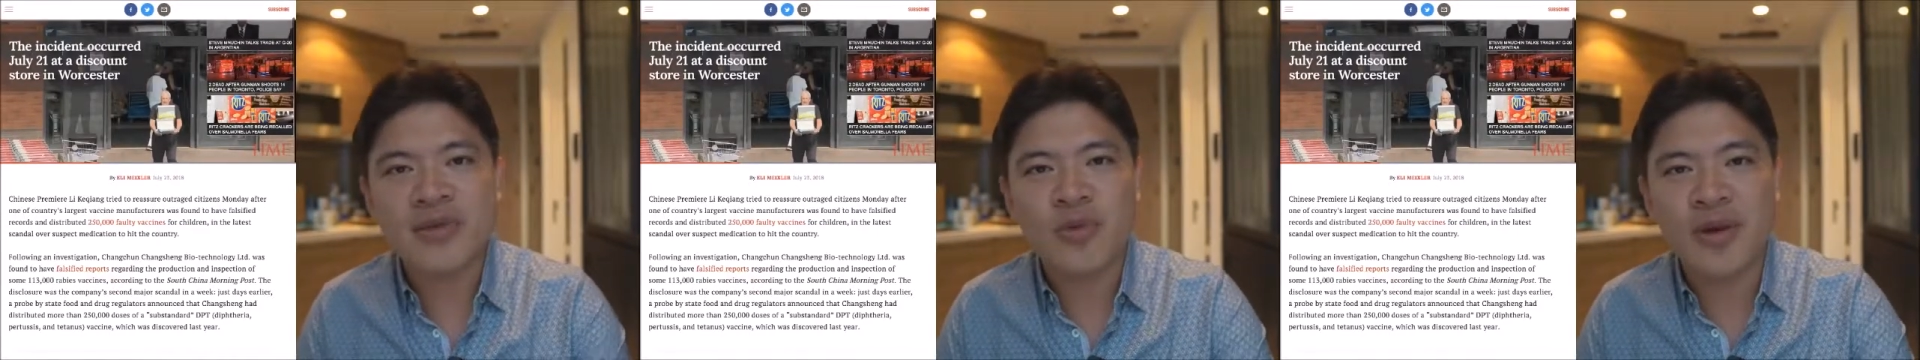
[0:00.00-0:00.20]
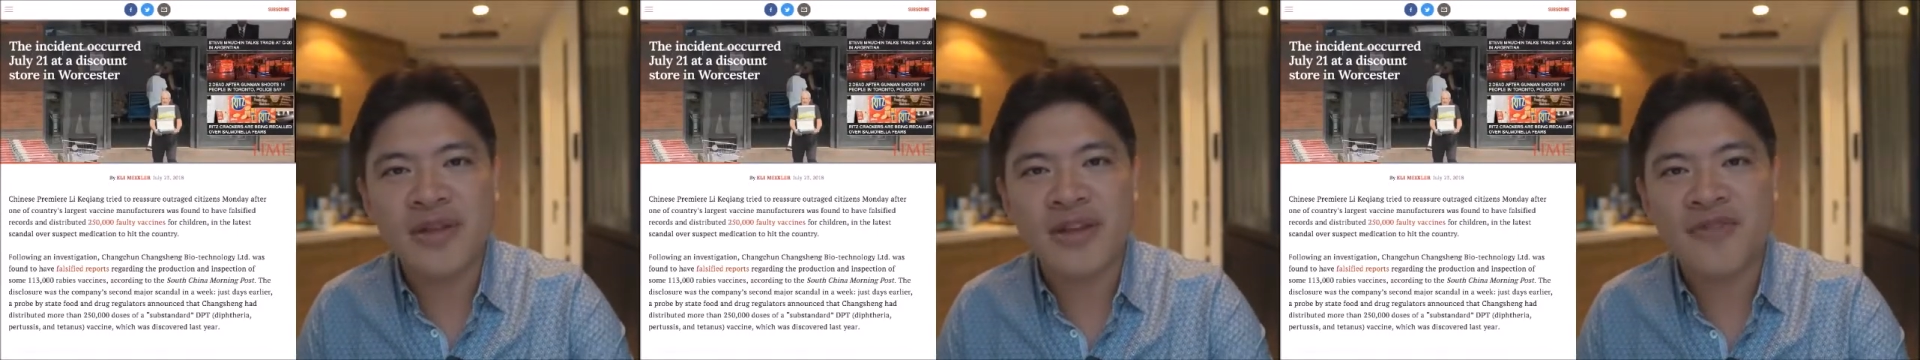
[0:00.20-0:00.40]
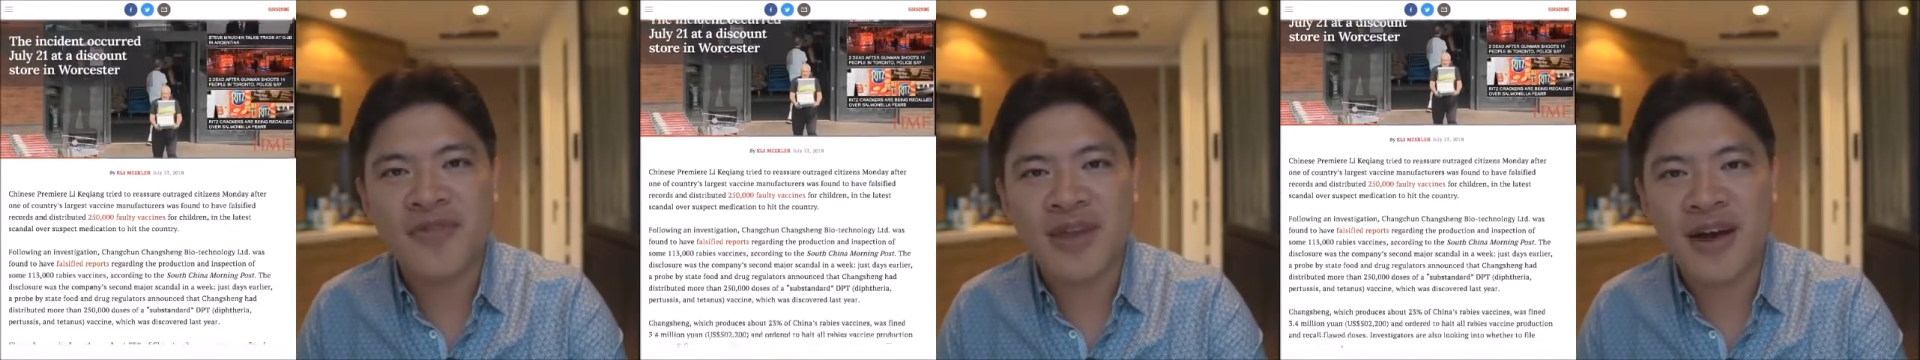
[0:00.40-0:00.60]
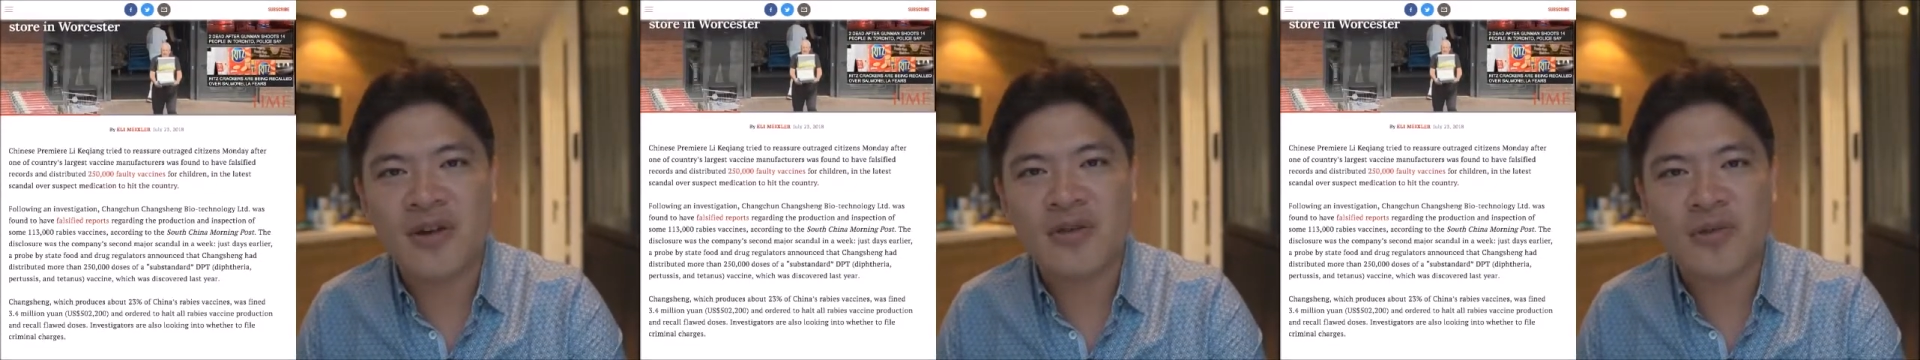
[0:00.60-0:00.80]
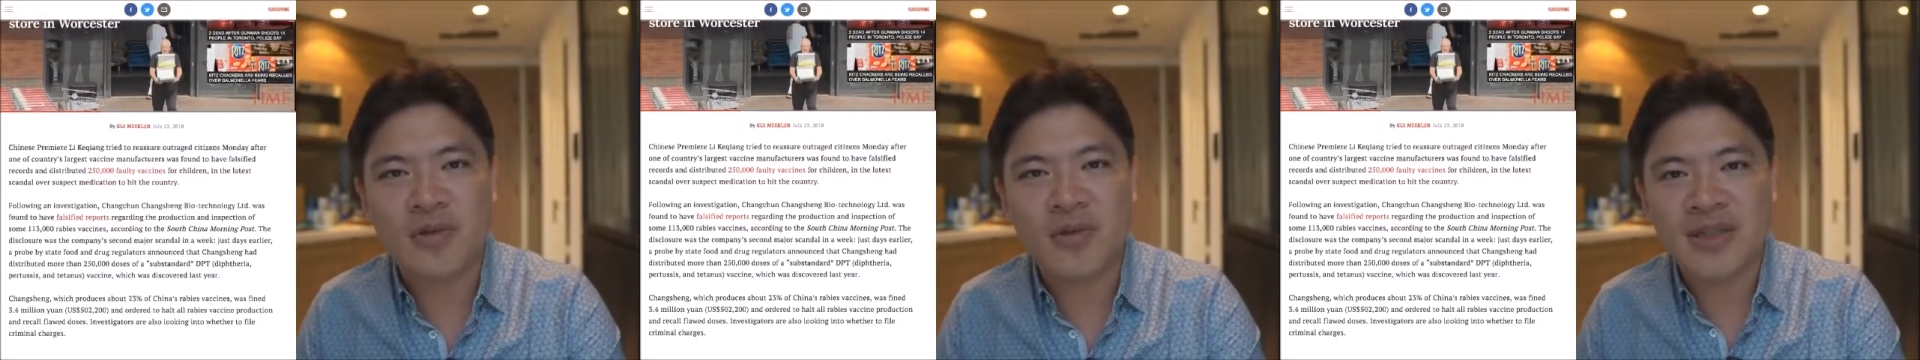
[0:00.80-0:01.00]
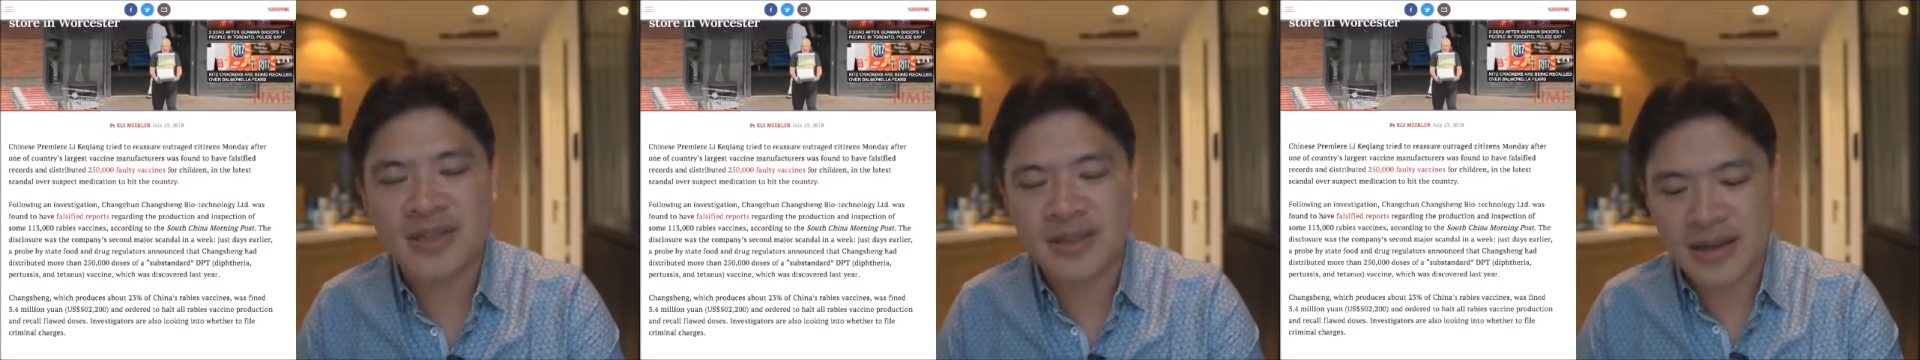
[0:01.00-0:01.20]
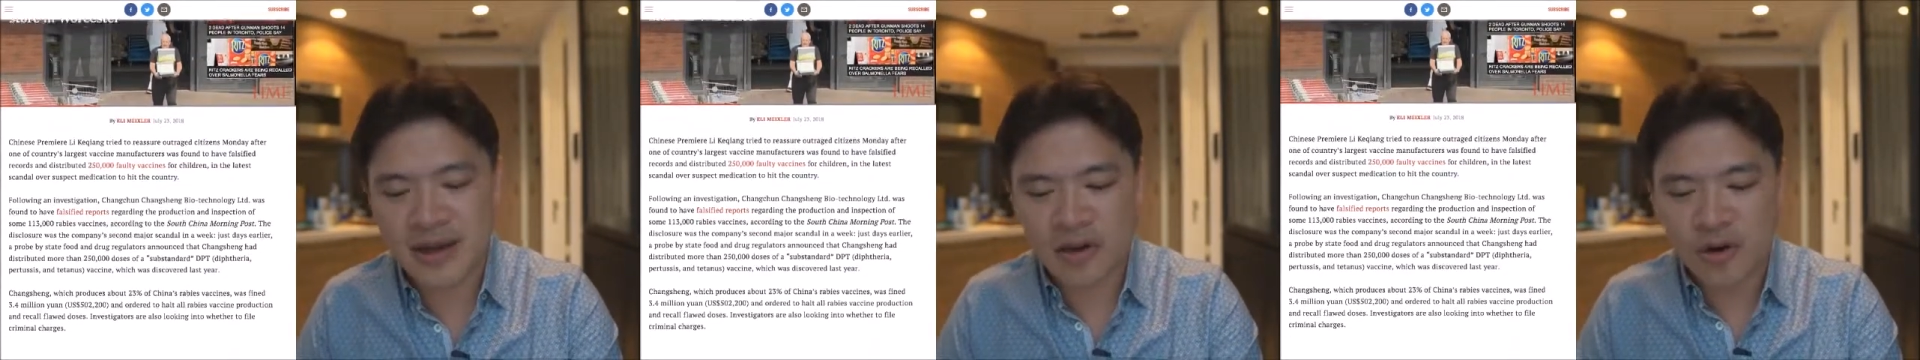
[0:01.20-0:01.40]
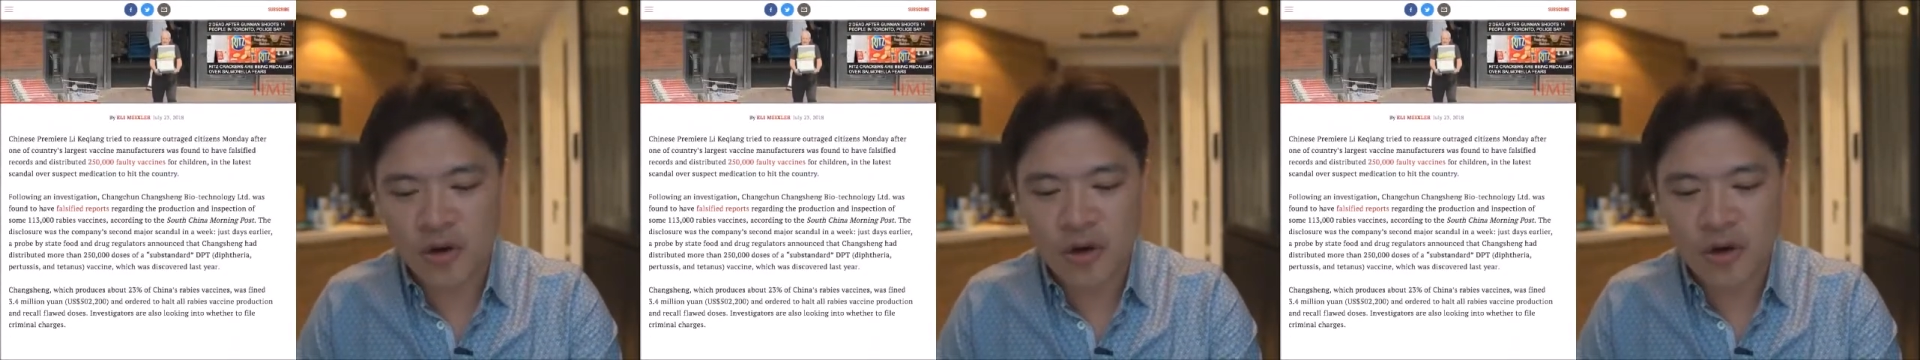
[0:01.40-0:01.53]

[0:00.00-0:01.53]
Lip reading: what they found was that